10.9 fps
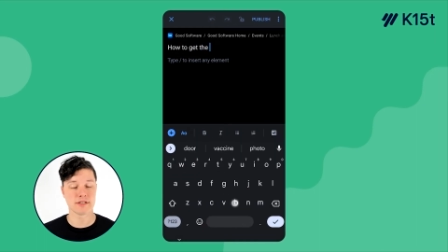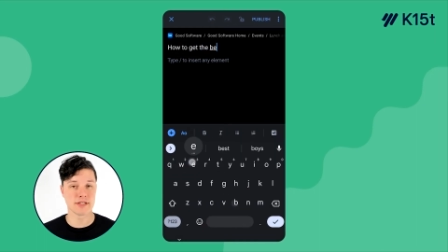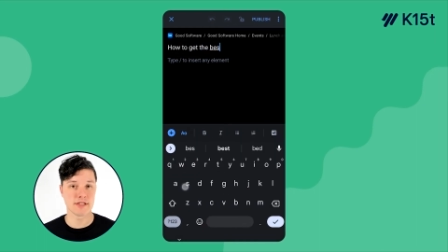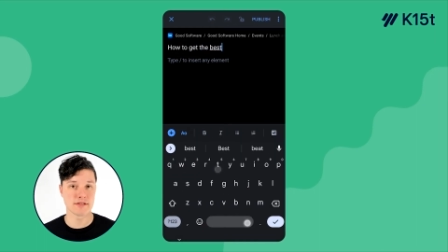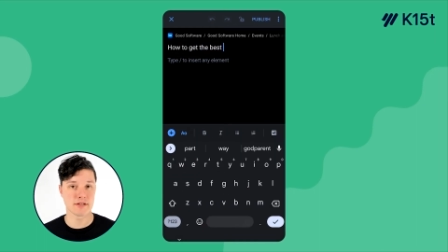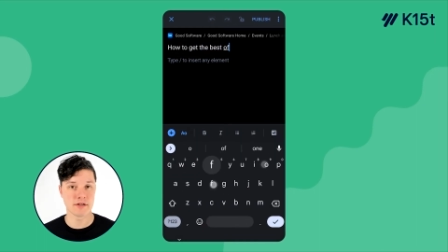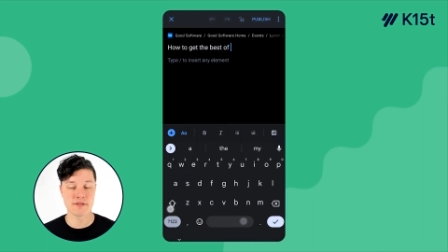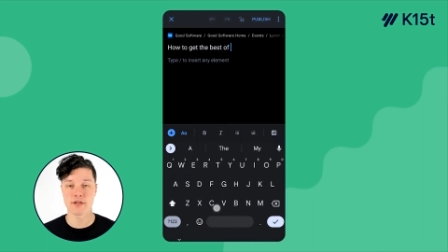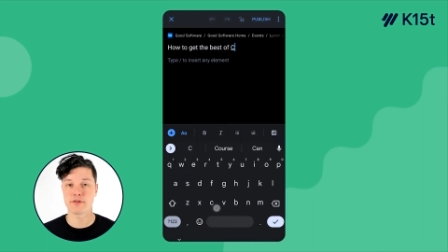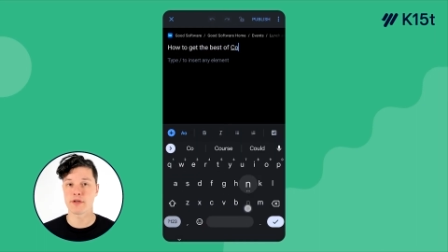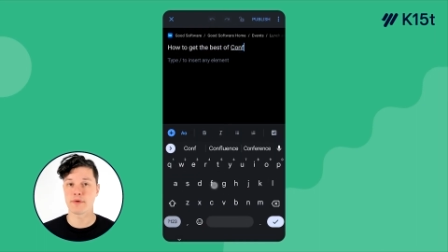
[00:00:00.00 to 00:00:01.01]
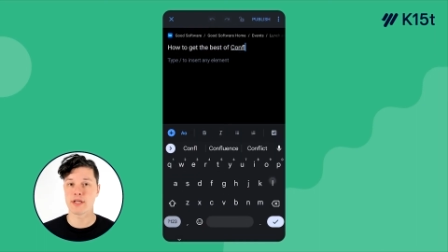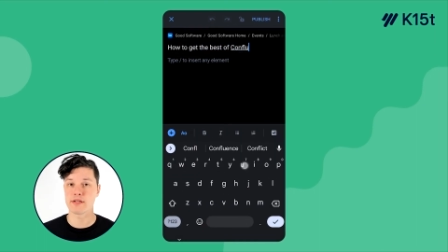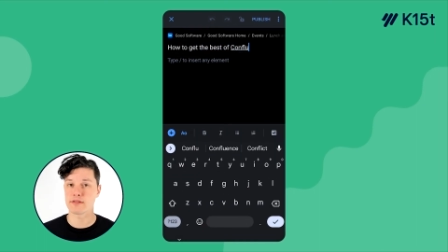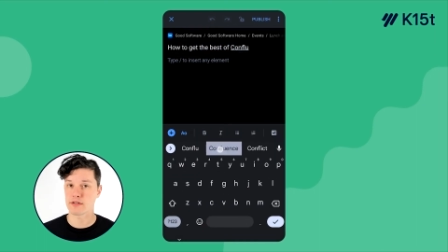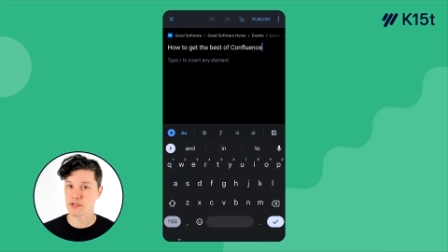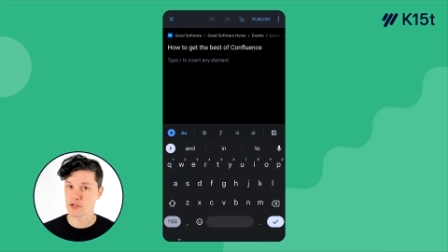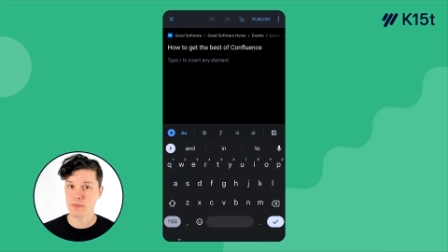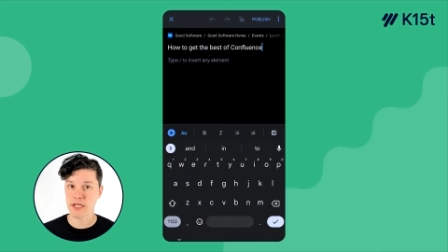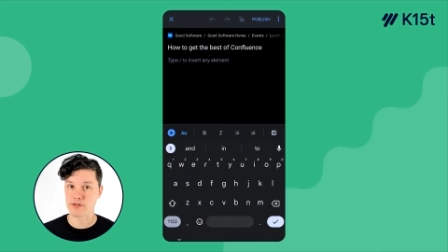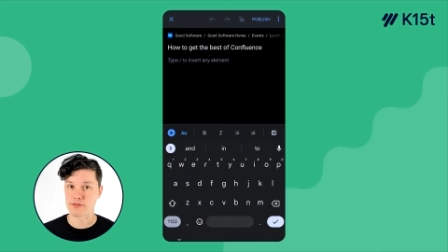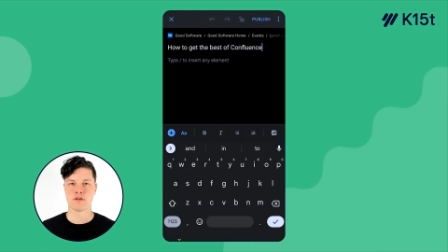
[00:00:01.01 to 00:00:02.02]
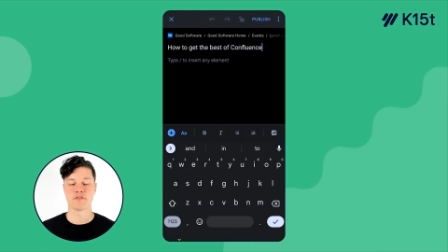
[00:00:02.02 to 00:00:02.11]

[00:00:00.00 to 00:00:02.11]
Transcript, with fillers: is always a great way to start a new page.